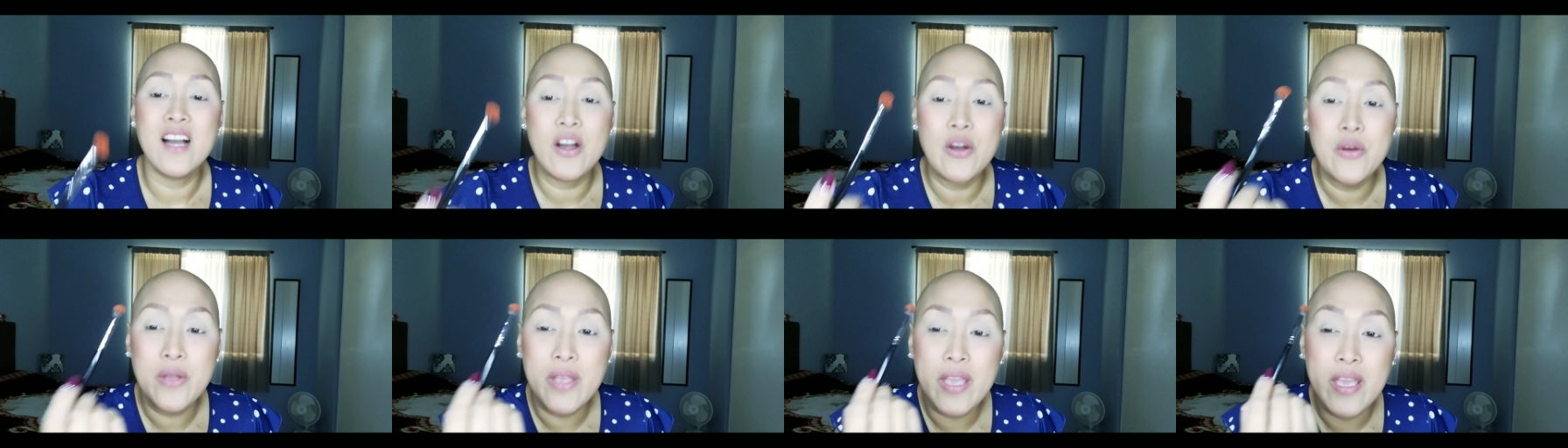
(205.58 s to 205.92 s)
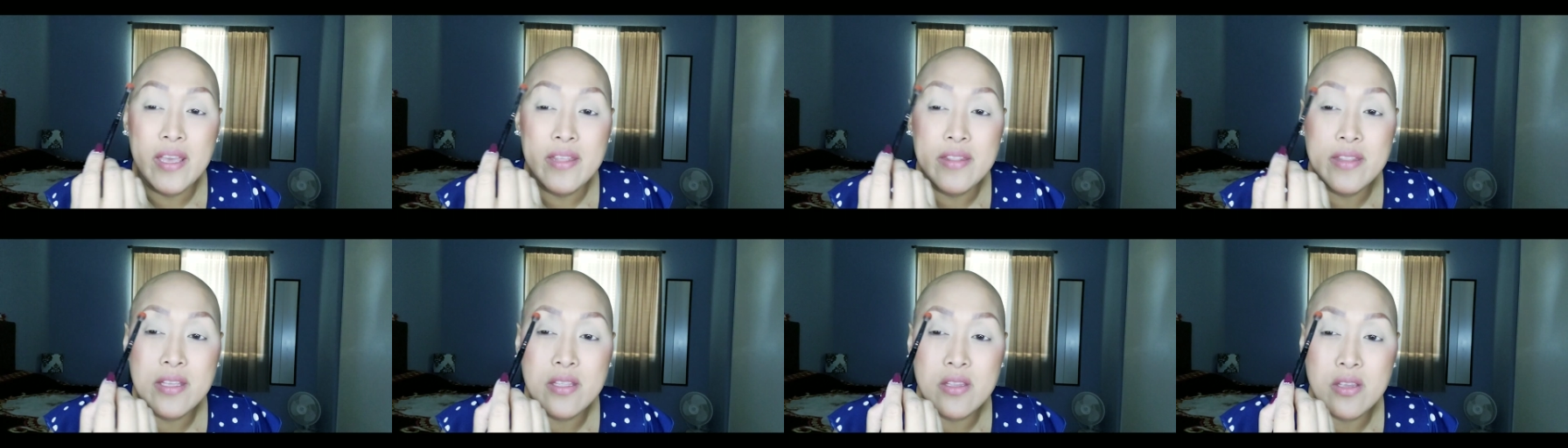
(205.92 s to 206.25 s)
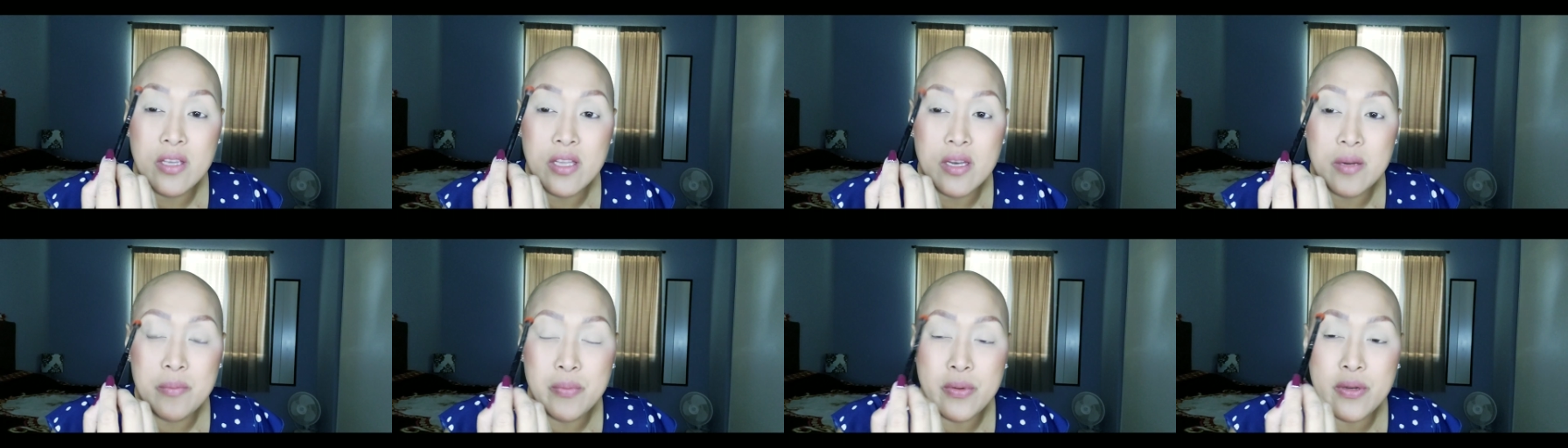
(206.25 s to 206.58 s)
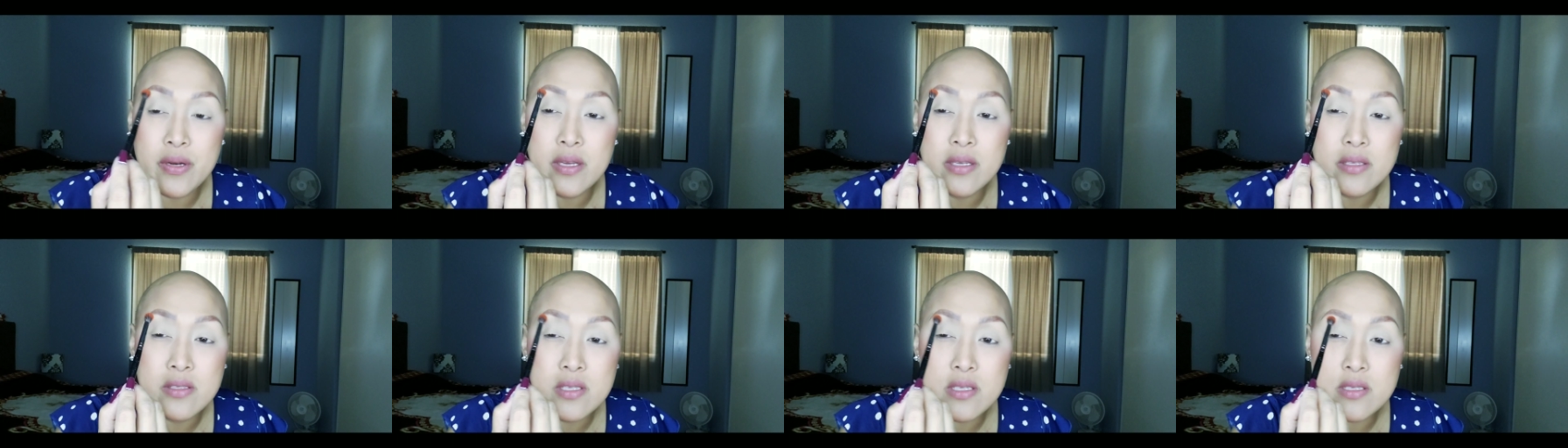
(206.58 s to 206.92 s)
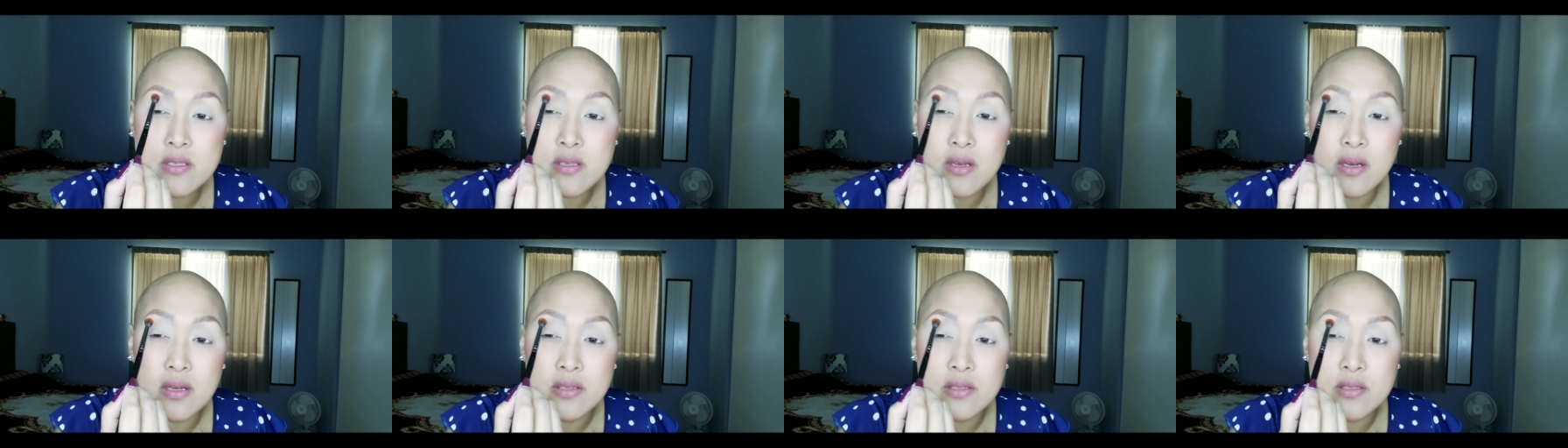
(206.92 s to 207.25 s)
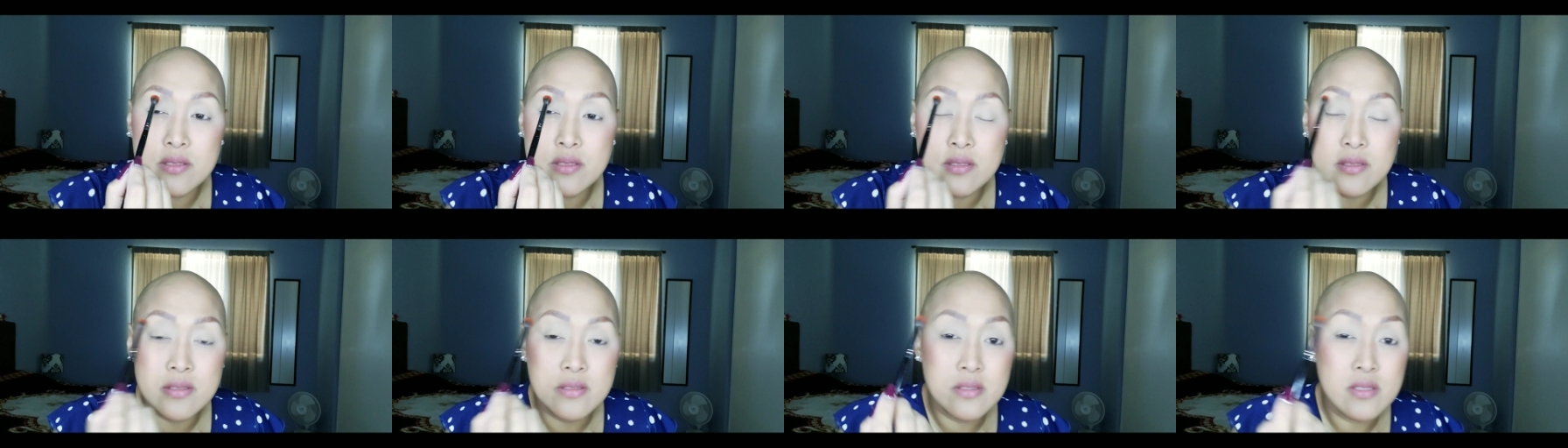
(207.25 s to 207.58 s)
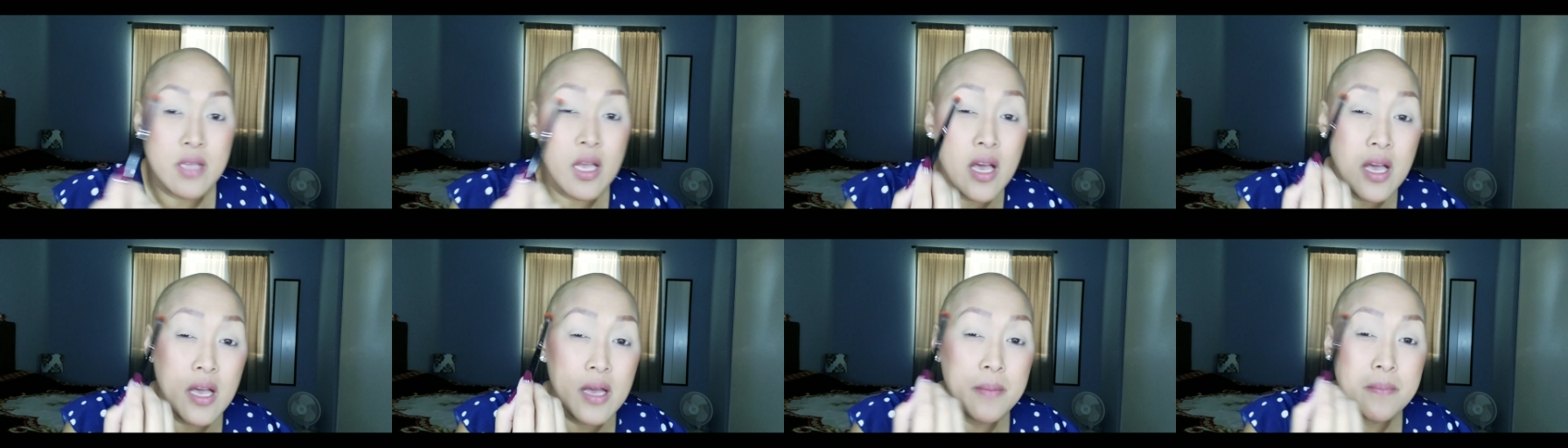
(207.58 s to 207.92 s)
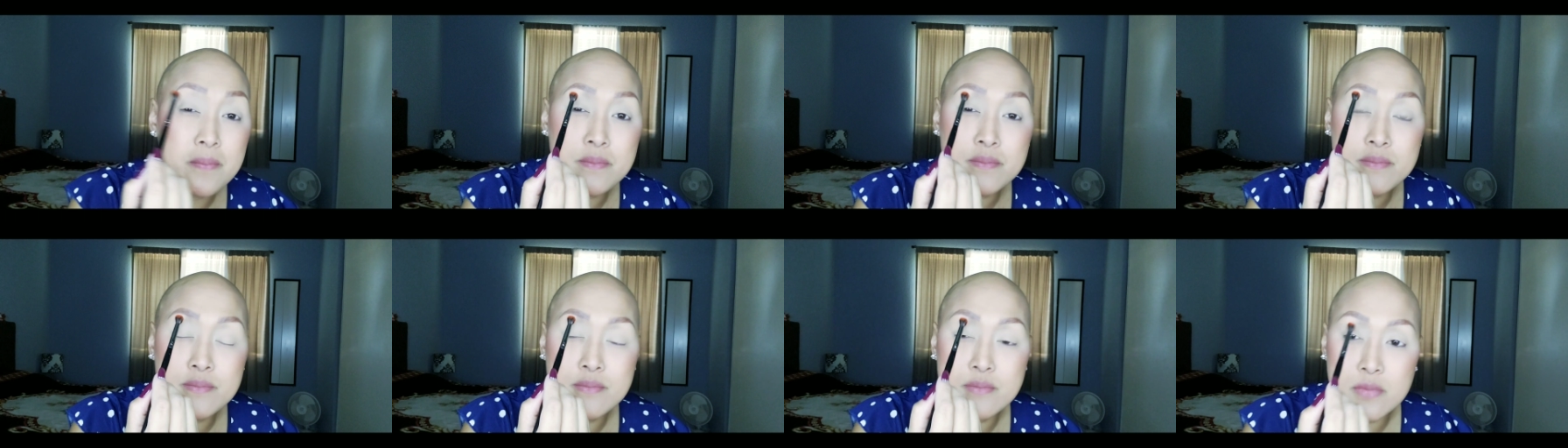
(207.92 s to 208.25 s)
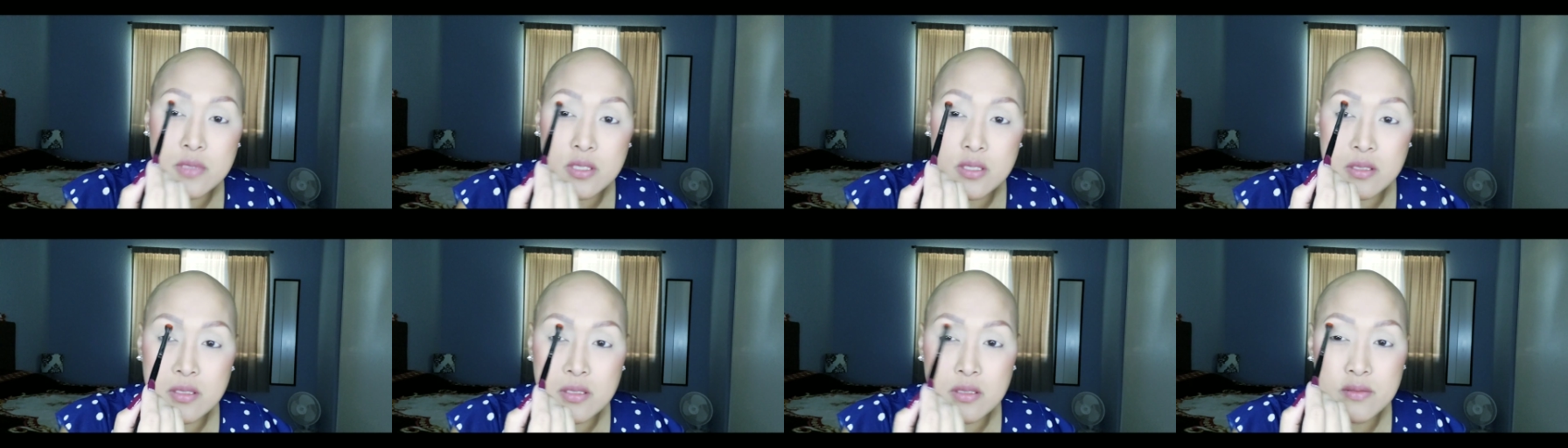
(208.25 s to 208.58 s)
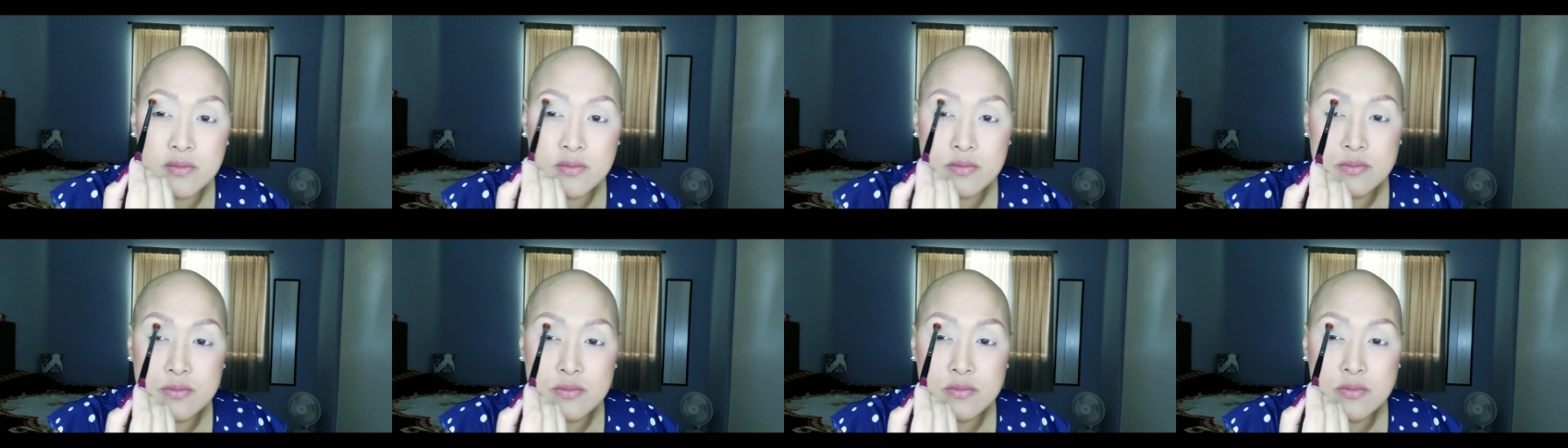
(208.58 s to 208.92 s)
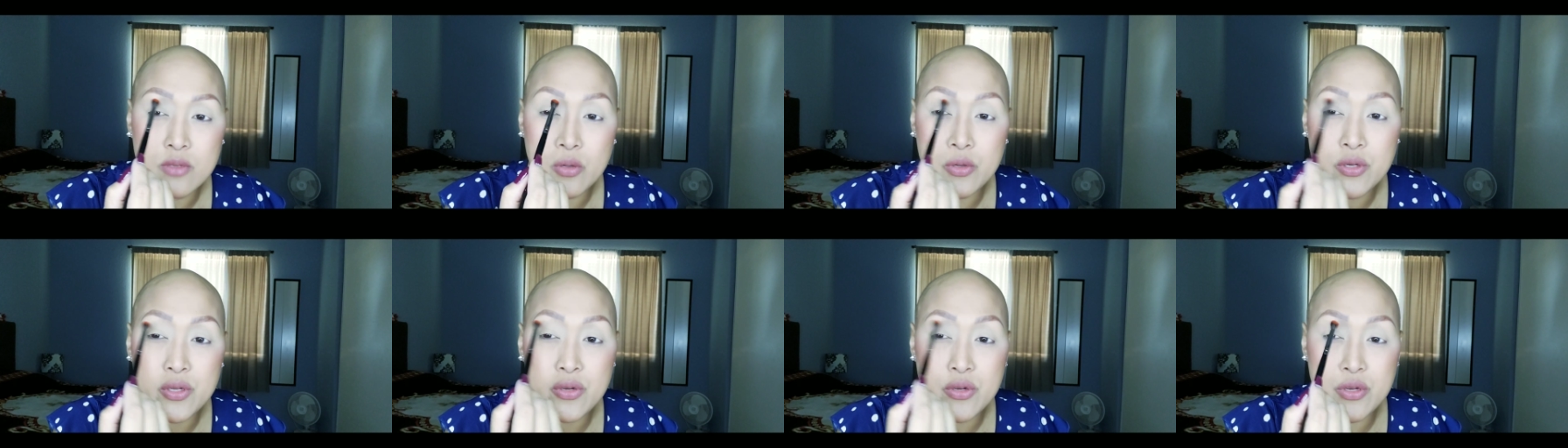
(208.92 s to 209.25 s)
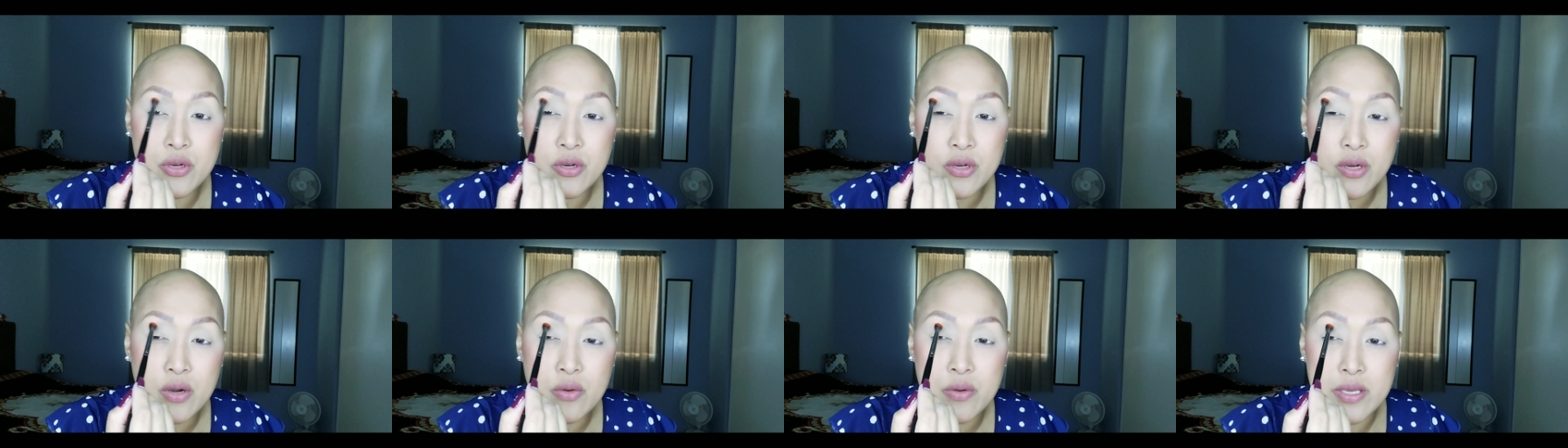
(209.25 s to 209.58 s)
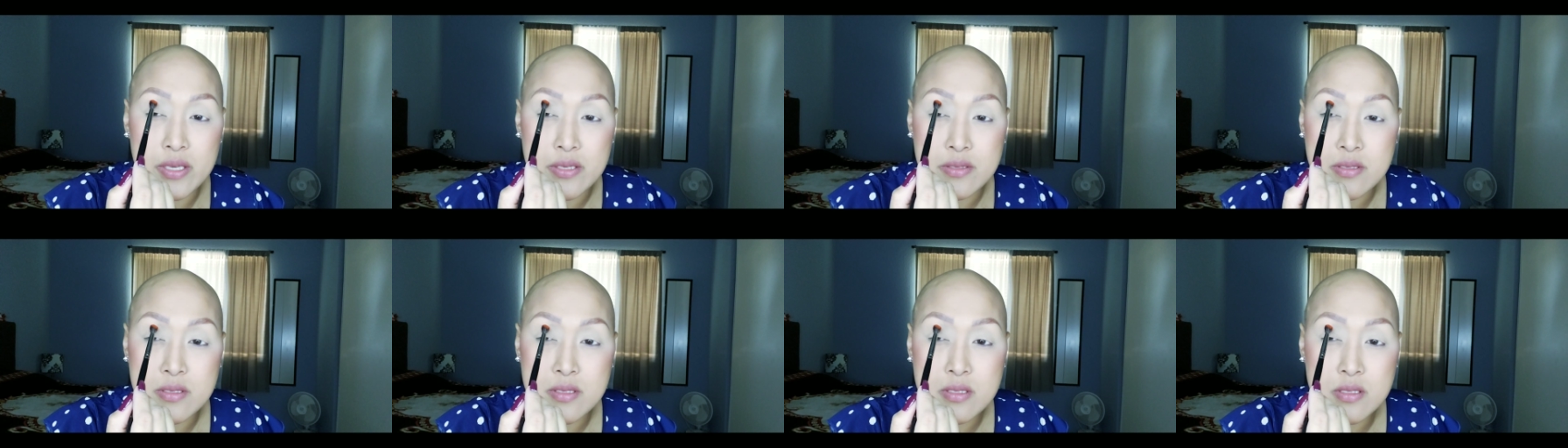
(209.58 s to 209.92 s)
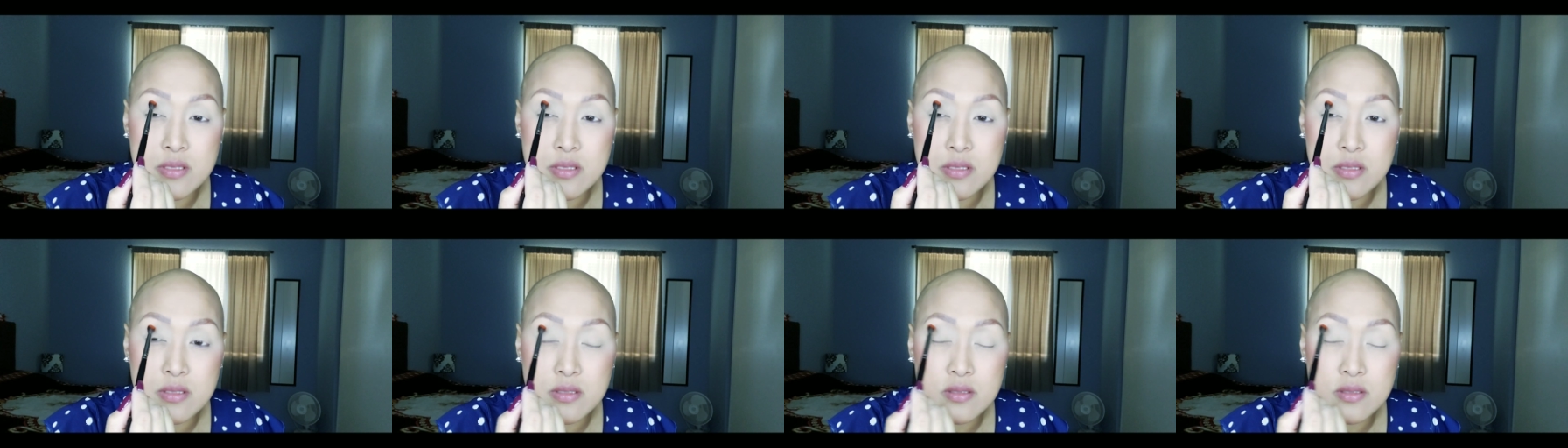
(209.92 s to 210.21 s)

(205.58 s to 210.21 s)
okay, and then you're gonna put it just on top uh, or your crease.